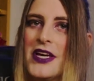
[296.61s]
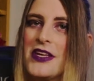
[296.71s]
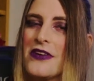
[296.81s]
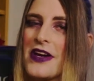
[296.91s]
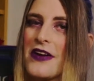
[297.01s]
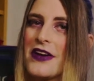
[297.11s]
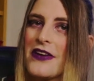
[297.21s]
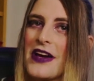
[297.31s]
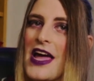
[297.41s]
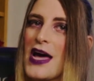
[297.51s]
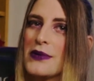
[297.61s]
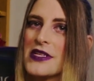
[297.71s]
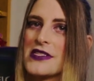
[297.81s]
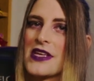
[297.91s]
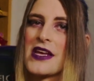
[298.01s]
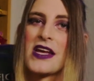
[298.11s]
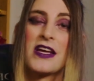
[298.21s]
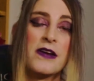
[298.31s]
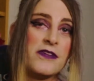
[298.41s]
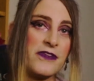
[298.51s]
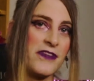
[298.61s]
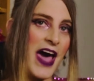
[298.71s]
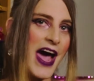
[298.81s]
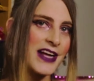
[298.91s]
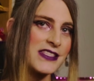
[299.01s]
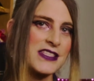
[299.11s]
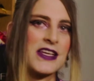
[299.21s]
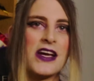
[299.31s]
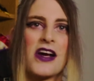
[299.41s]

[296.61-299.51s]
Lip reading: your narrator inhabits, and any facts